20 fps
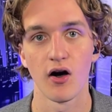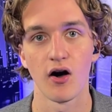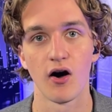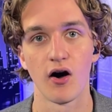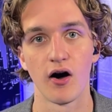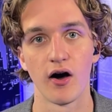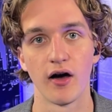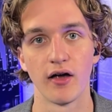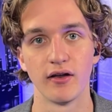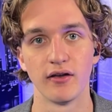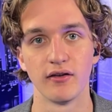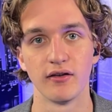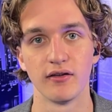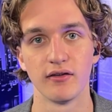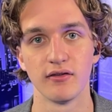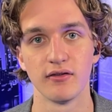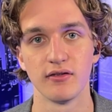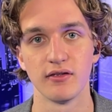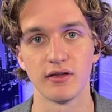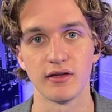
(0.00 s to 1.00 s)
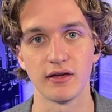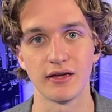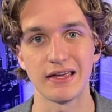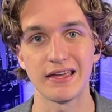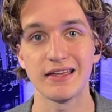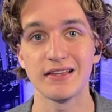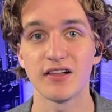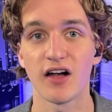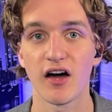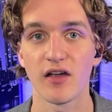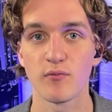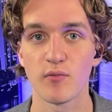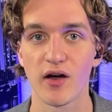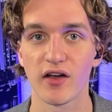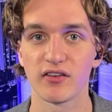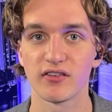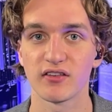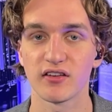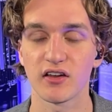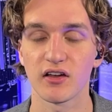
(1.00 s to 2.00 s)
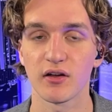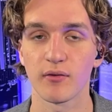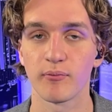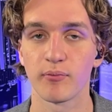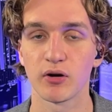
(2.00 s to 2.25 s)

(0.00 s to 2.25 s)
on the Elon Musk